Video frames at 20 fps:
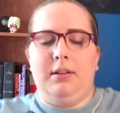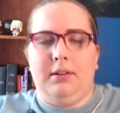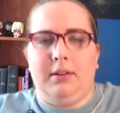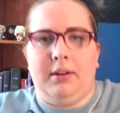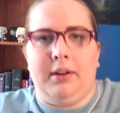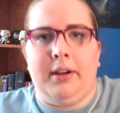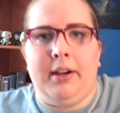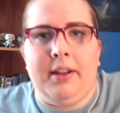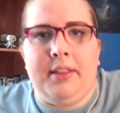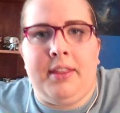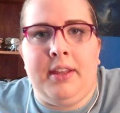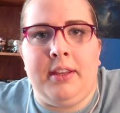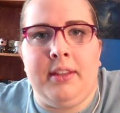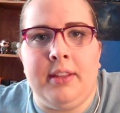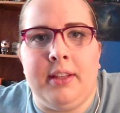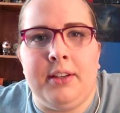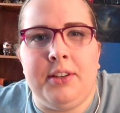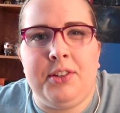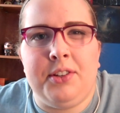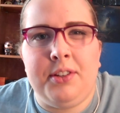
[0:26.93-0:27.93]
Alright, I think
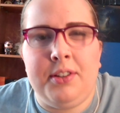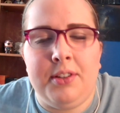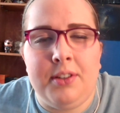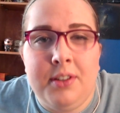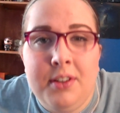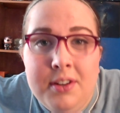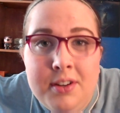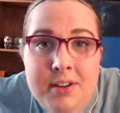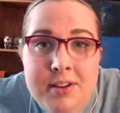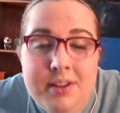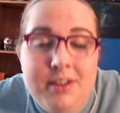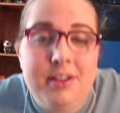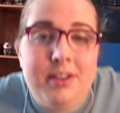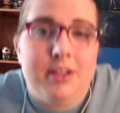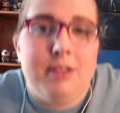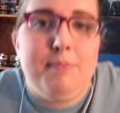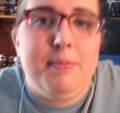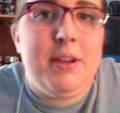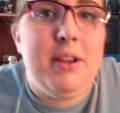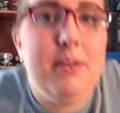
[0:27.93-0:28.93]
that
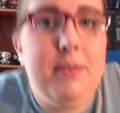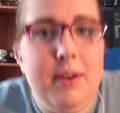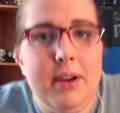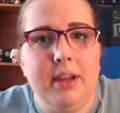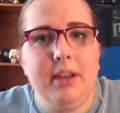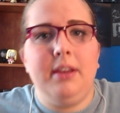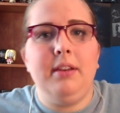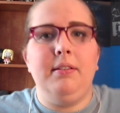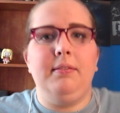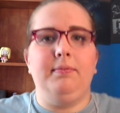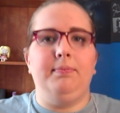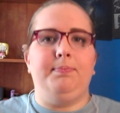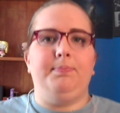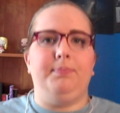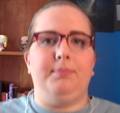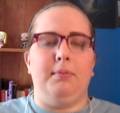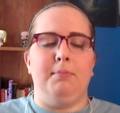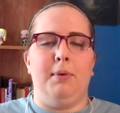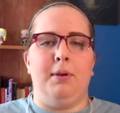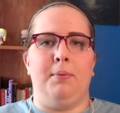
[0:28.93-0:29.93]
should be okay,
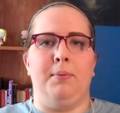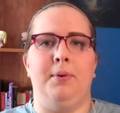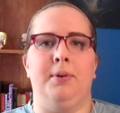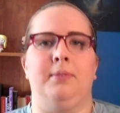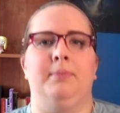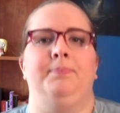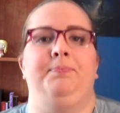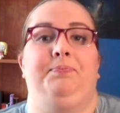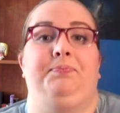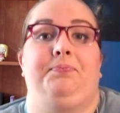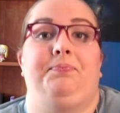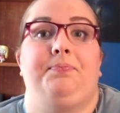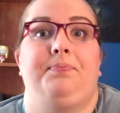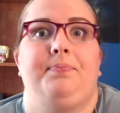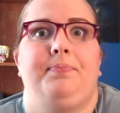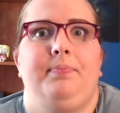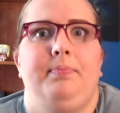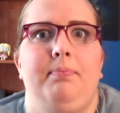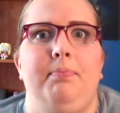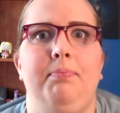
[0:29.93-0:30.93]
but
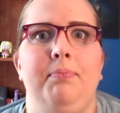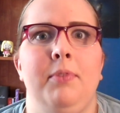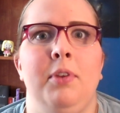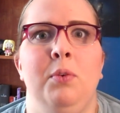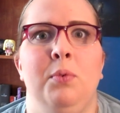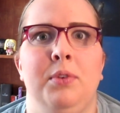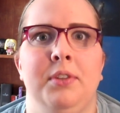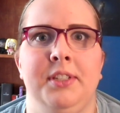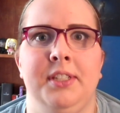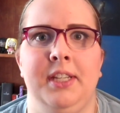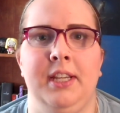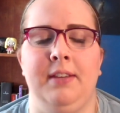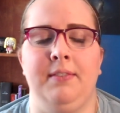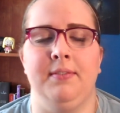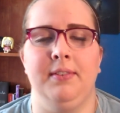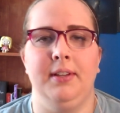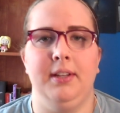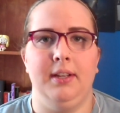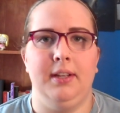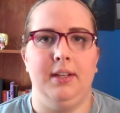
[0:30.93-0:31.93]
we'll see.